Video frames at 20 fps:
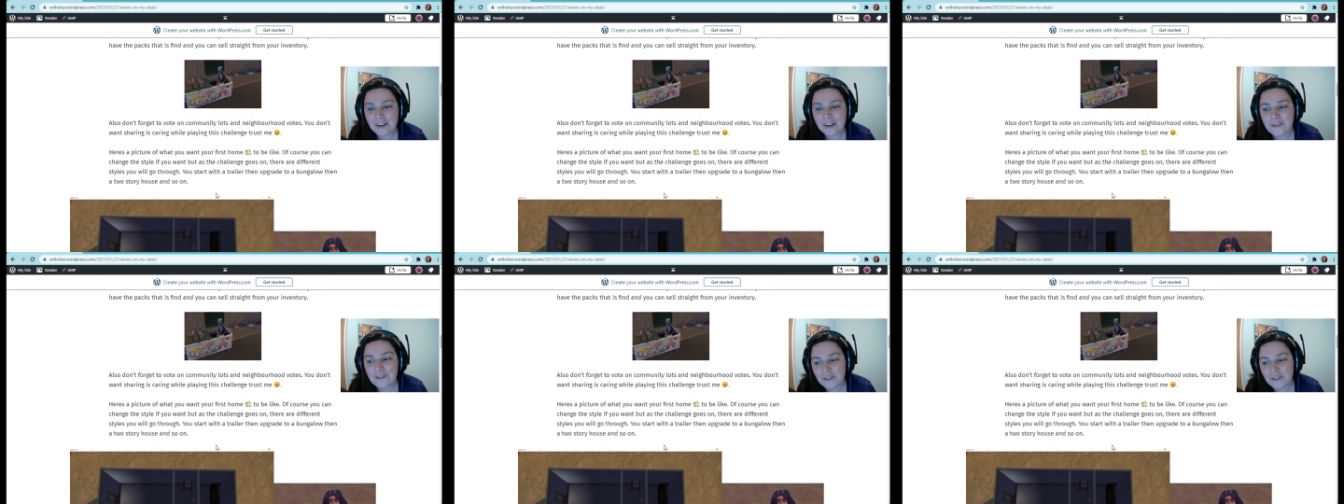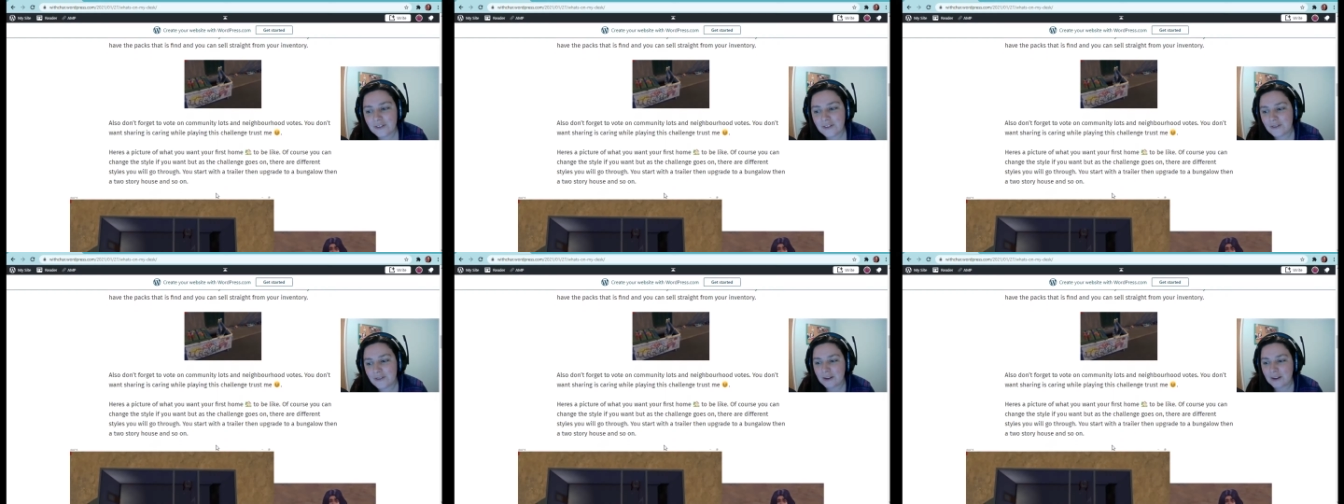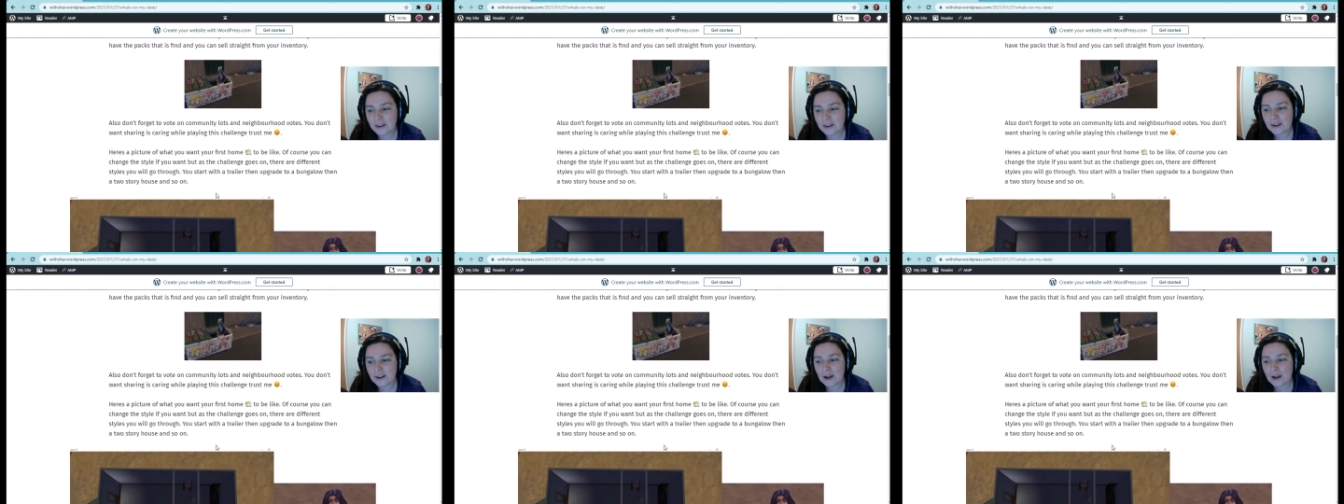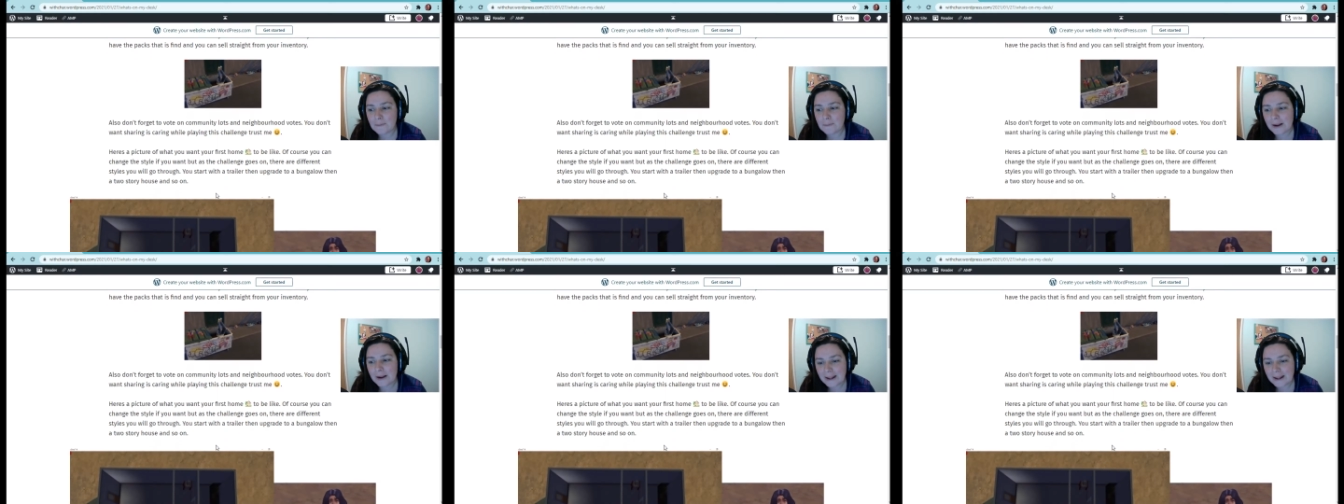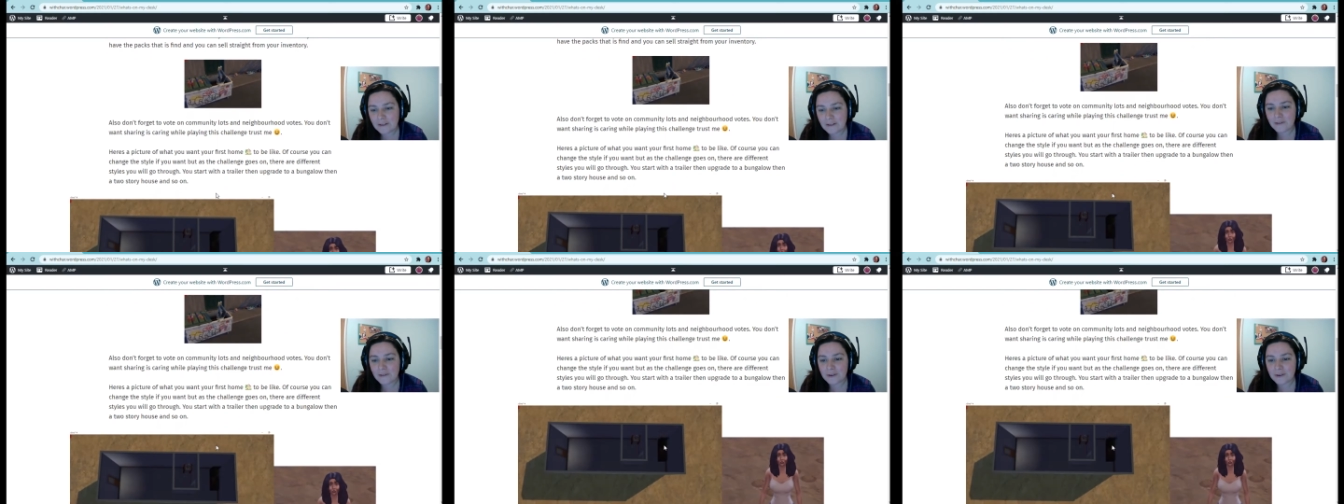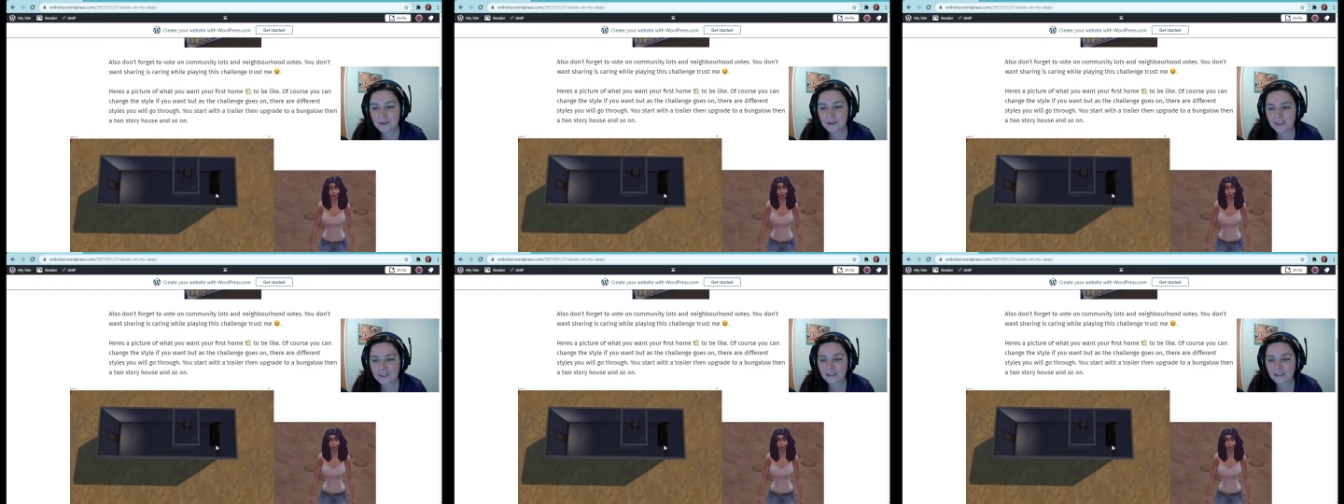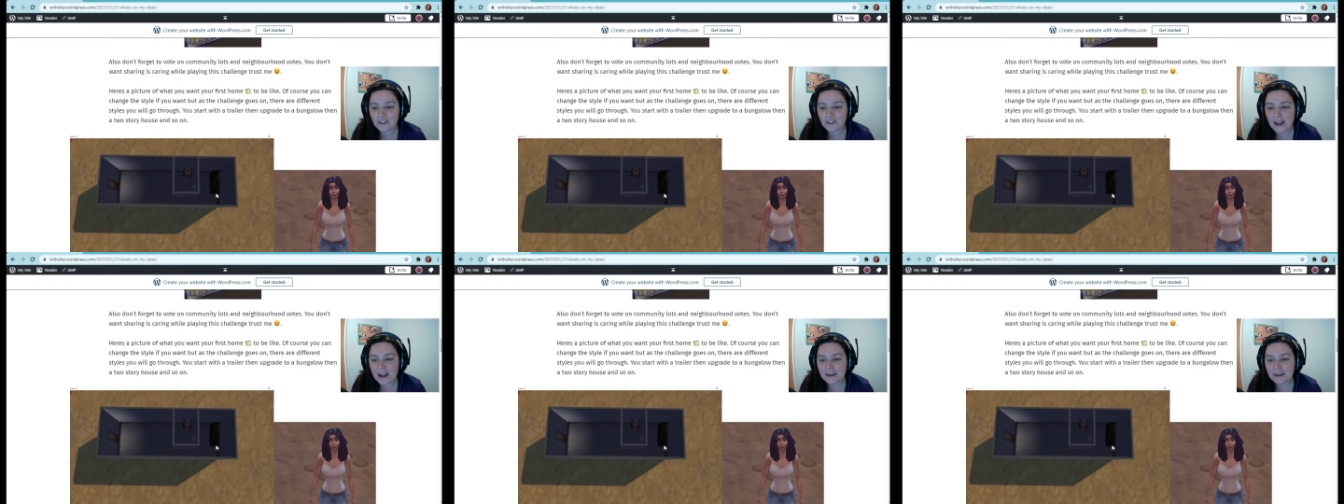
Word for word: as I've, you know, played through this